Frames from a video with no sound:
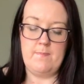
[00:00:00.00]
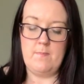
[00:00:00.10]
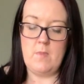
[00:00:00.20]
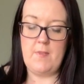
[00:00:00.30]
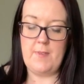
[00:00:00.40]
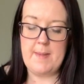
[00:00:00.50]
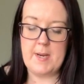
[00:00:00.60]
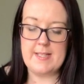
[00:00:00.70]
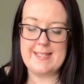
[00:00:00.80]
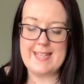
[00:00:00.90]
Roughly
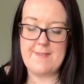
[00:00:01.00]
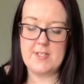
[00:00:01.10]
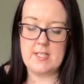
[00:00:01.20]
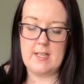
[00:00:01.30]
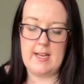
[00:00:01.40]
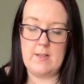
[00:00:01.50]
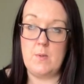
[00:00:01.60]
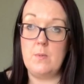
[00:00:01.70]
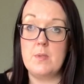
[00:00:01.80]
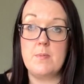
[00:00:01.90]
about seven to nine
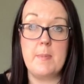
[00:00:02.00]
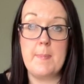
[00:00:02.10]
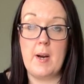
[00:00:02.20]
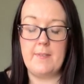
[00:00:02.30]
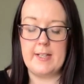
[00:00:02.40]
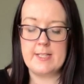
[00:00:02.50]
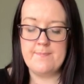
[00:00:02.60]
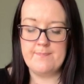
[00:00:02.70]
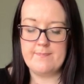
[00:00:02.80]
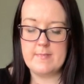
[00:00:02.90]
holes will be perfect.
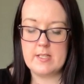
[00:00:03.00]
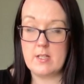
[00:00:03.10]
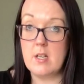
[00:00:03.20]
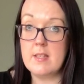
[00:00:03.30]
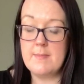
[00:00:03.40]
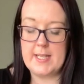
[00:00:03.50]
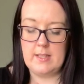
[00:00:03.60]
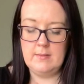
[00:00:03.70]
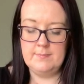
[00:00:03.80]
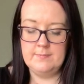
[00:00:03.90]
Start in the
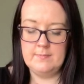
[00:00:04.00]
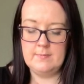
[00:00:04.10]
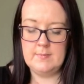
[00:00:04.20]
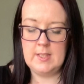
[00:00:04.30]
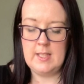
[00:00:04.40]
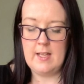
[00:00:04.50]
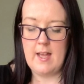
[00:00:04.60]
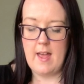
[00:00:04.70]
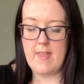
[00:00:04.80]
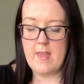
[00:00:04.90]
middle
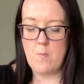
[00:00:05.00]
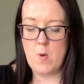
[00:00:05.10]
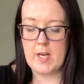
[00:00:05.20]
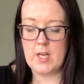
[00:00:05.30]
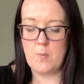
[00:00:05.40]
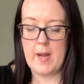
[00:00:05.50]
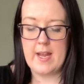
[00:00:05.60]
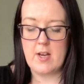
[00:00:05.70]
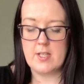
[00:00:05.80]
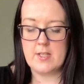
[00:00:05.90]
and then work your way
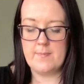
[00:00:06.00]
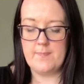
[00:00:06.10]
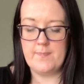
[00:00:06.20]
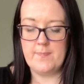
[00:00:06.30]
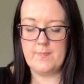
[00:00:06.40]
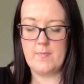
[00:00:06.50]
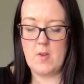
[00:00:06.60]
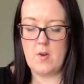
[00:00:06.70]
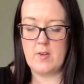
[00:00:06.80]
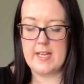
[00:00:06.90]
out
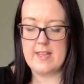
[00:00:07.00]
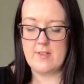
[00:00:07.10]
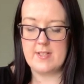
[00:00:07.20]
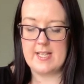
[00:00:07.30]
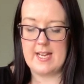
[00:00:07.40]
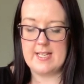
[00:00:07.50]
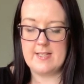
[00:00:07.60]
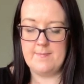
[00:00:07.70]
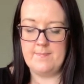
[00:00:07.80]
on either side.